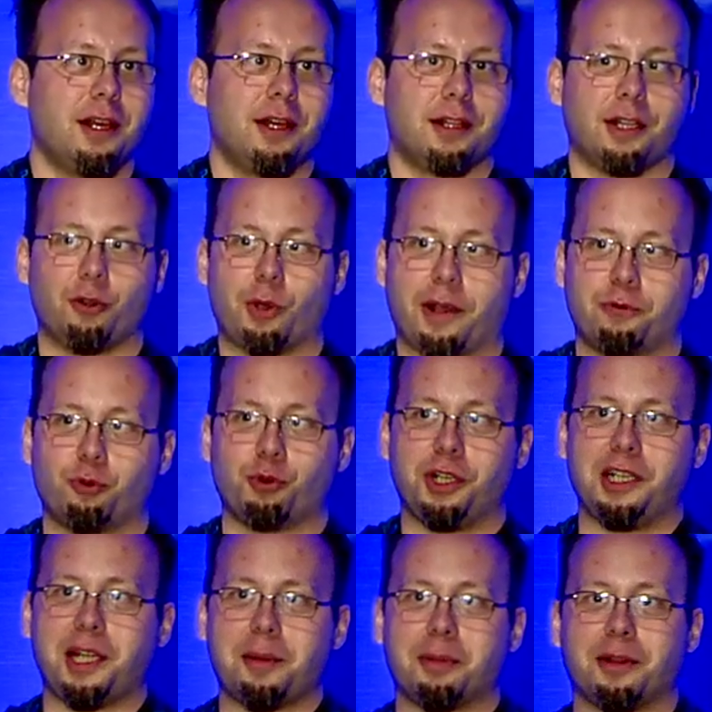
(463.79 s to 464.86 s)
Then you have to
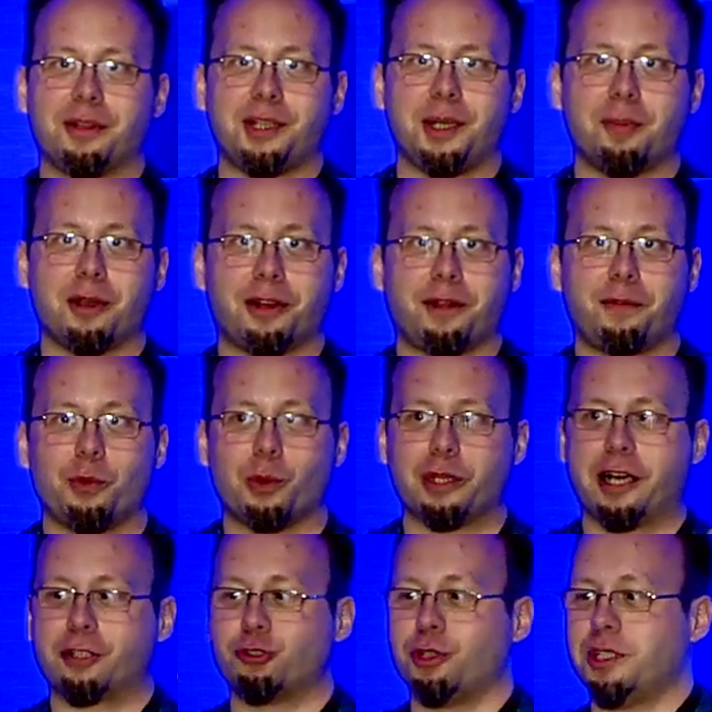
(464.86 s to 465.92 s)
re-enable the debugger if you want to
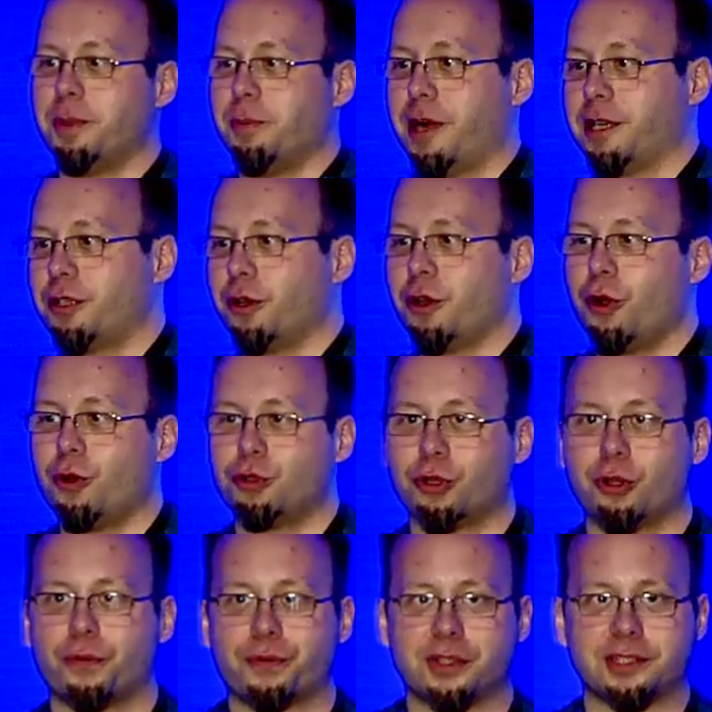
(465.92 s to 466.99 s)
actually debug your code.
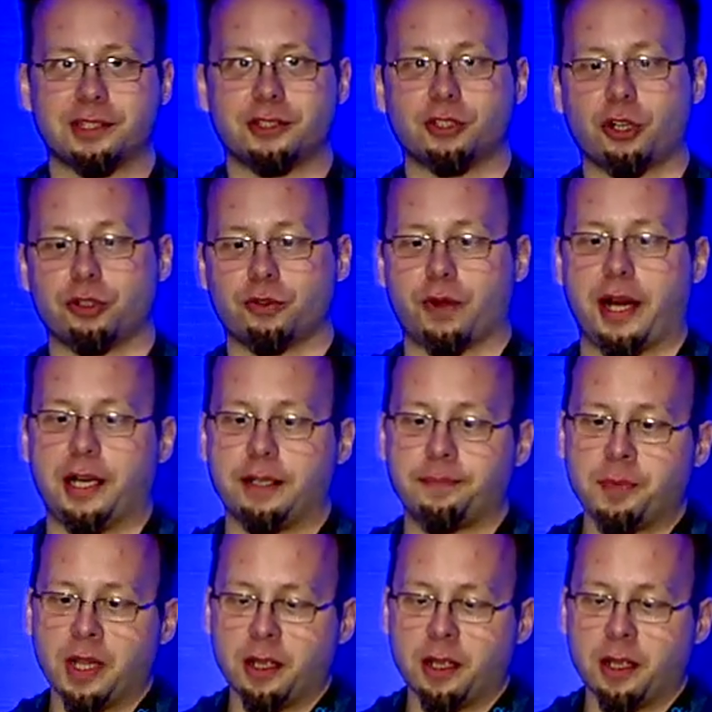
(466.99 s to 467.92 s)
All of this is not great.